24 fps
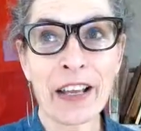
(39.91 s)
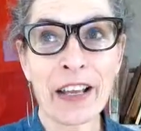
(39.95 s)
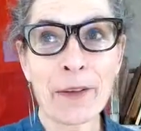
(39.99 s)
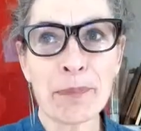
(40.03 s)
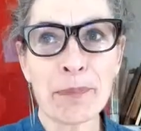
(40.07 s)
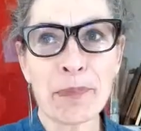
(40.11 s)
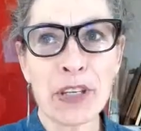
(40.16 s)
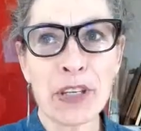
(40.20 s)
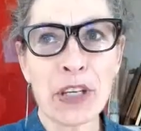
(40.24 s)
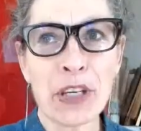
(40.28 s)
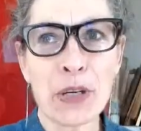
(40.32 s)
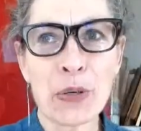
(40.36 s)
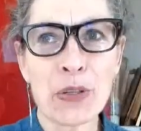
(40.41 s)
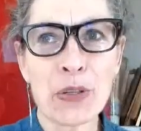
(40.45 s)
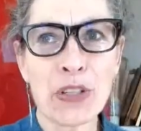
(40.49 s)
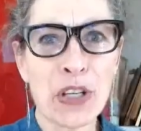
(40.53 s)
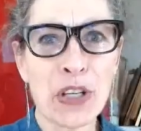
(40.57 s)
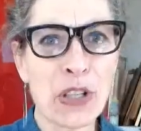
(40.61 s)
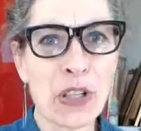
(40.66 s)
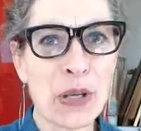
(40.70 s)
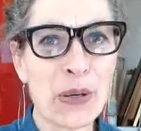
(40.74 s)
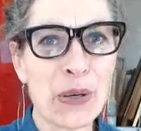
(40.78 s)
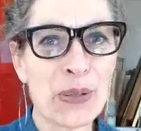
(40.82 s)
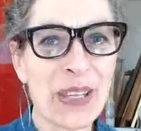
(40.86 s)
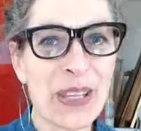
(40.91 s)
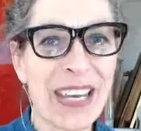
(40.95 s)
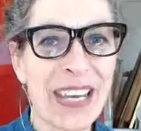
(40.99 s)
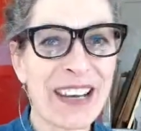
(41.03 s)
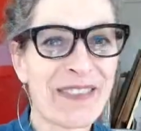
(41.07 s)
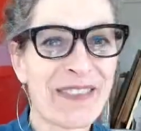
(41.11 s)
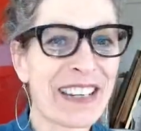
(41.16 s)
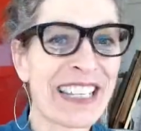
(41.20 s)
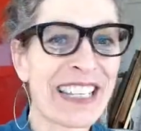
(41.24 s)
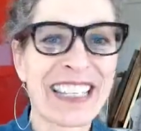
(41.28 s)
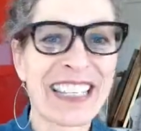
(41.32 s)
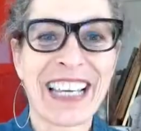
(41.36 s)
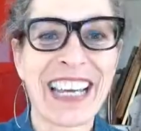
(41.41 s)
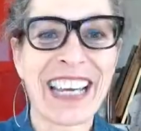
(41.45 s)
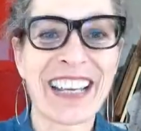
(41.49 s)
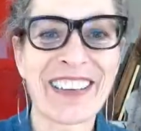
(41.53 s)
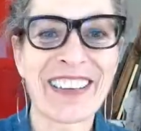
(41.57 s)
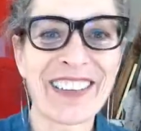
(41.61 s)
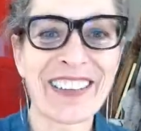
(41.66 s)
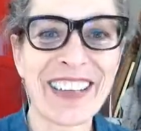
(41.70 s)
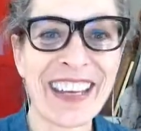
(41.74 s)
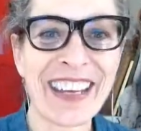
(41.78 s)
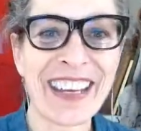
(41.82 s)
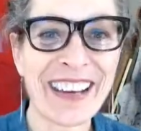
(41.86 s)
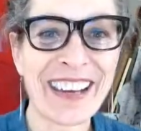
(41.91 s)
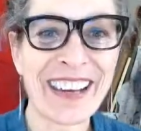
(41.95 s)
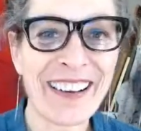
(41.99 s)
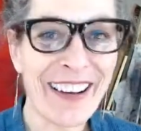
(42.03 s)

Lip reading: used clothing recycling